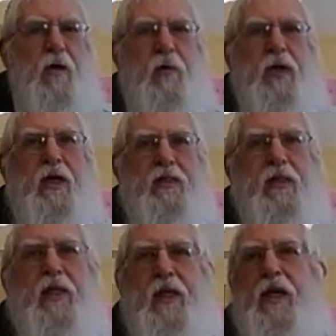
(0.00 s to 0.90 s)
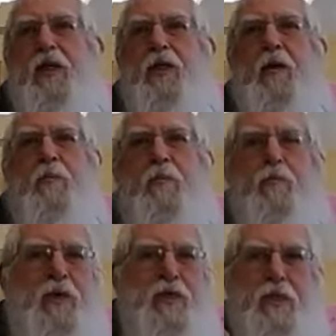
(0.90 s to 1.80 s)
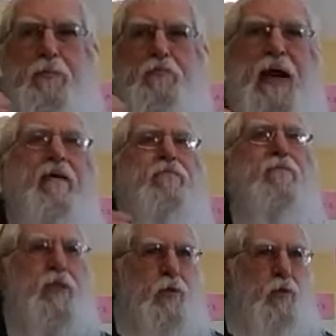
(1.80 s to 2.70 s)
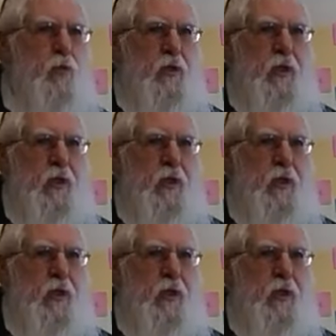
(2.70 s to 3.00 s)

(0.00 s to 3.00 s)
we can't say that Hashem's presence manifests through